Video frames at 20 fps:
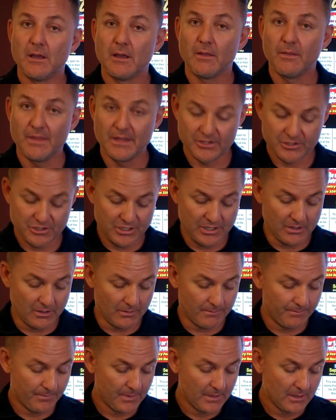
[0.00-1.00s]
this year.
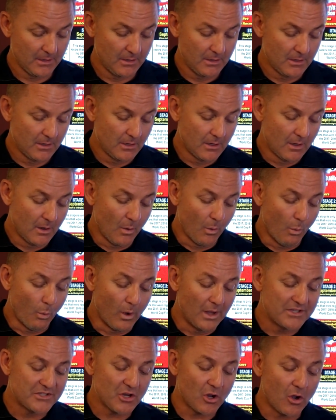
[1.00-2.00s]

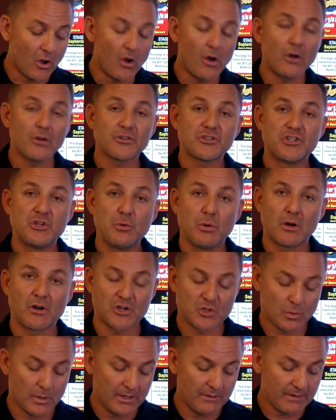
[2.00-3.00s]
Once all
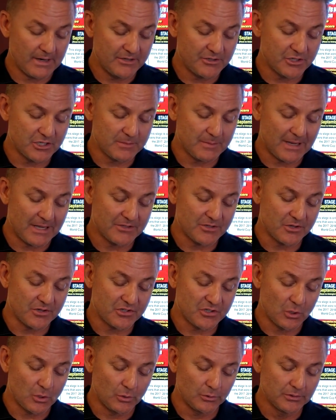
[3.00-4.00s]
220 racer spots are
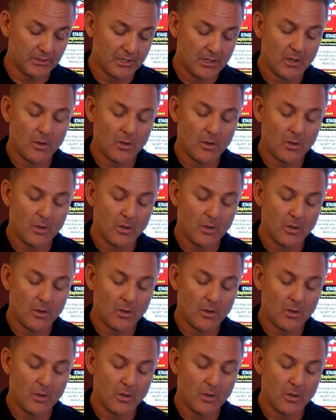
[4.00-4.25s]
sold,